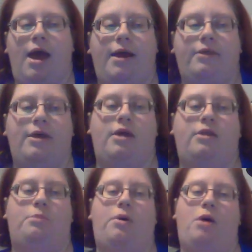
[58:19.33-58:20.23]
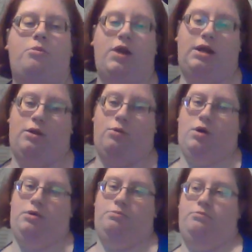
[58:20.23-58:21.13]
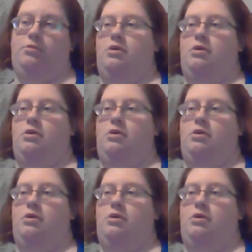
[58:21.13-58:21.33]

And then the Pomeranian one,